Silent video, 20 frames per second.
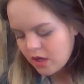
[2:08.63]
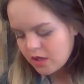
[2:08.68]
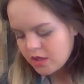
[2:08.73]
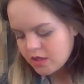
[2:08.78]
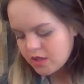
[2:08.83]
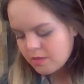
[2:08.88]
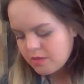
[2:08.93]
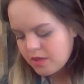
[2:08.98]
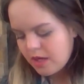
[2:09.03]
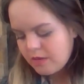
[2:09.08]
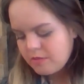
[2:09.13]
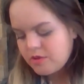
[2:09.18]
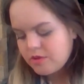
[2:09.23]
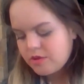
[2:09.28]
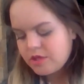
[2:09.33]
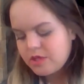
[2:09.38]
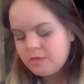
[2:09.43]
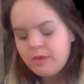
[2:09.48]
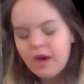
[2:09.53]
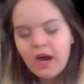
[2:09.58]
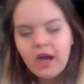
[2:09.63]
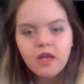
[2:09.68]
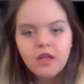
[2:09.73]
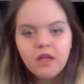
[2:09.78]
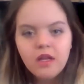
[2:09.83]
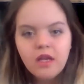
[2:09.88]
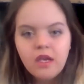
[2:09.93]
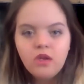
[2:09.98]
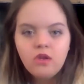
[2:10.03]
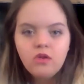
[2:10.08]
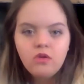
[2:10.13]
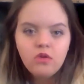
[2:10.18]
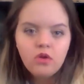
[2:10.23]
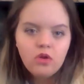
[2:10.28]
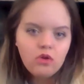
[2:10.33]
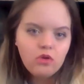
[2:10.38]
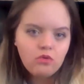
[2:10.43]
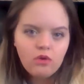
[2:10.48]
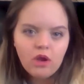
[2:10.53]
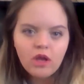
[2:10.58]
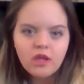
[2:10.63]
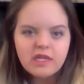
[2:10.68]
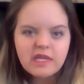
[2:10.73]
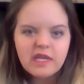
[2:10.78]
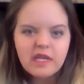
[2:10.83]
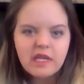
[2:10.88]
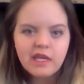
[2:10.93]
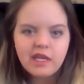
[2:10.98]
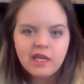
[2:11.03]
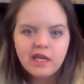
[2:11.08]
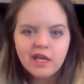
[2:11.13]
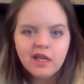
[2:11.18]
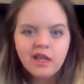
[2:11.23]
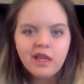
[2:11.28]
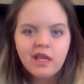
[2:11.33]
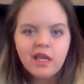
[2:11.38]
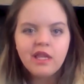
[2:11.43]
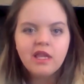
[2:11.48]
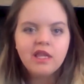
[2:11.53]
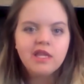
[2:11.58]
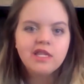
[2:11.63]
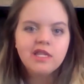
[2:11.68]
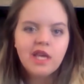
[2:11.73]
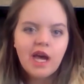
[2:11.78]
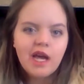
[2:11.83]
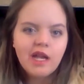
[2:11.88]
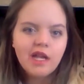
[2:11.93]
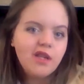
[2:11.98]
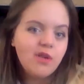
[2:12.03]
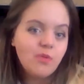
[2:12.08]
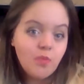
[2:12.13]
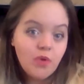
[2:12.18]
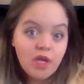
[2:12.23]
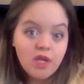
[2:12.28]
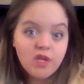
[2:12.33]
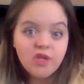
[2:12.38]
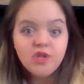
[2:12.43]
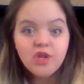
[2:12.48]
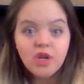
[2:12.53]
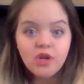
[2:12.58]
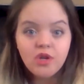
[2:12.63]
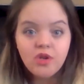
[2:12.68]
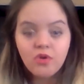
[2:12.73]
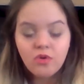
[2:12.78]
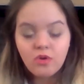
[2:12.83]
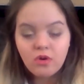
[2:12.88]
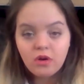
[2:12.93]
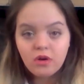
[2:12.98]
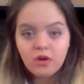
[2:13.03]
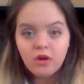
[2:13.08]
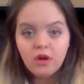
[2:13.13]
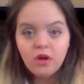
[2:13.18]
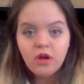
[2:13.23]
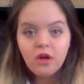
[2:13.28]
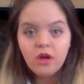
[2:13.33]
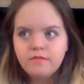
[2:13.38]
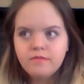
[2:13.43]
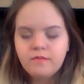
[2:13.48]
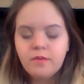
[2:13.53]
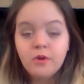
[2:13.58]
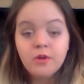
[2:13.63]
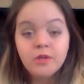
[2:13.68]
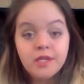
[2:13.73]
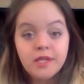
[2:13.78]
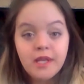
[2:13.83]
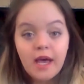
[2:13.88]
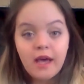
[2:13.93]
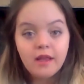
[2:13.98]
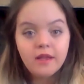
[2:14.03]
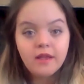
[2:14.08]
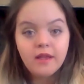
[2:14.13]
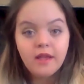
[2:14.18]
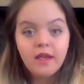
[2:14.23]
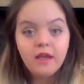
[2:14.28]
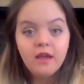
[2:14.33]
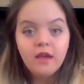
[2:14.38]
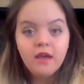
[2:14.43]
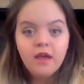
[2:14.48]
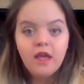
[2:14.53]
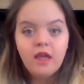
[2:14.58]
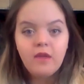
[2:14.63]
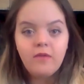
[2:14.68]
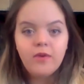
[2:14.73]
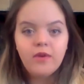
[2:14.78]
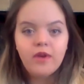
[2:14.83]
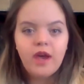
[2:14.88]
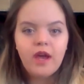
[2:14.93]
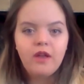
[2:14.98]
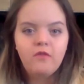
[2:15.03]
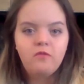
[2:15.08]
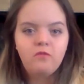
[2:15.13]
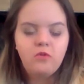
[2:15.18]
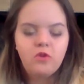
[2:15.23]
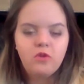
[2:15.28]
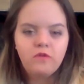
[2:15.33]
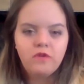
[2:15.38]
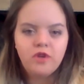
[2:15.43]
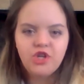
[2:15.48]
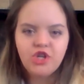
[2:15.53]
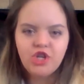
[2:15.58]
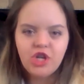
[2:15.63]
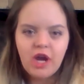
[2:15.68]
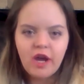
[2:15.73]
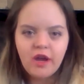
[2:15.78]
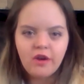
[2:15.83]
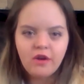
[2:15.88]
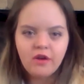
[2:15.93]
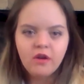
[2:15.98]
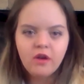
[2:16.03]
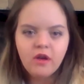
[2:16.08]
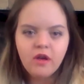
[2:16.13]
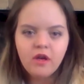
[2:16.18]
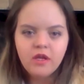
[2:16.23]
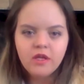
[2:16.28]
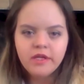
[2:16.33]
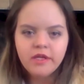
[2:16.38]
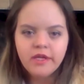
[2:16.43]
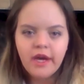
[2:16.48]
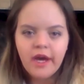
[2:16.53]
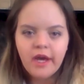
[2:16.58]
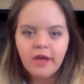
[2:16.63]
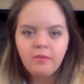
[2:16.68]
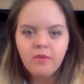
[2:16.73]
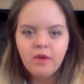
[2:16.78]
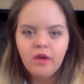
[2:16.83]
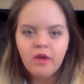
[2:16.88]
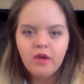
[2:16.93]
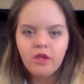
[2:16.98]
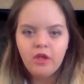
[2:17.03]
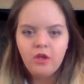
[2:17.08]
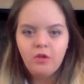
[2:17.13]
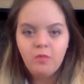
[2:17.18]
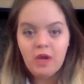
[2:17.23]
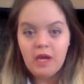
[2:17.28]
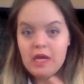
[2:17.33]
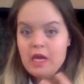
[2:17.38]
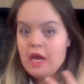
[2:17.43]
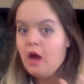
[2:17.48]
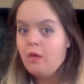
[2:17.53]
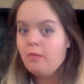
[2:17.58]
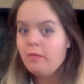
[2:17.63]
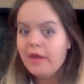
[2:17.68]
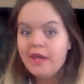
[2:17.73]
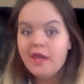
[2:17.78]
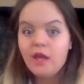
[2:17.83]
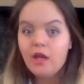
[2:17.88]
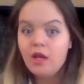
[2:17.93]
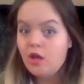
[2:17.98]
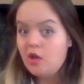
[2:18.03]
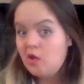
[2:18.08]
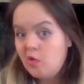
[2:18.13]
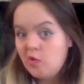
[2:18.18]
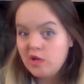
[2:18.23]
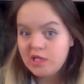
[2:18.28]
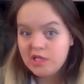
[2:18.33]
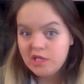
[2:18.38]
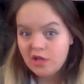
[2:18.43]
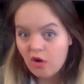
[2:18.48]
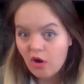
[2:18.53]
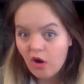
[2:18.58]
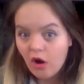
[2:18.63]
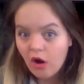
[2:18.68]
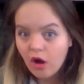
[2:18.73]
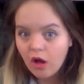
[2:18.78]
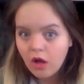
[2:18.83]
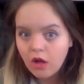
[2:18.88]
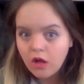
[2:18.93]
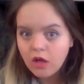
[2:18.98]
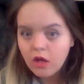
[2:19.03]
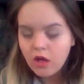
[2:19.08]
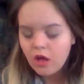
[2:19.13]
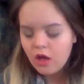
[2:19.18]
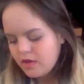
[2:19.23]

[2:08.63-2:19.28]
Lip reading: Sometimes you're smiling, grunting, giggling. This kind of depends on your personality. If you're kind of more of a shyer type, you might not make any noise at all.